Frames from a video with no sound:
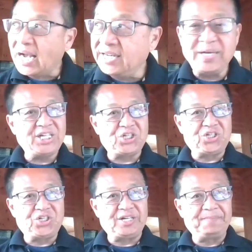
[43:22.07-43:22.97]
kind of
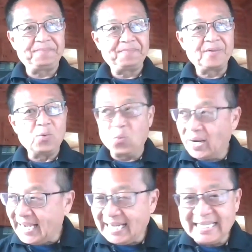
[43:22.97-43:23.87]
relationship?
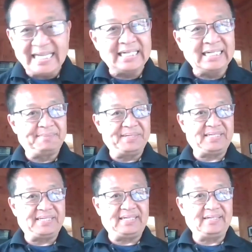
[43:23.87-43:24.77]
What kind of
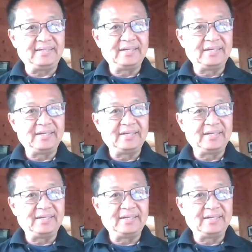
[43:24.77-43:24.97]
intimacy?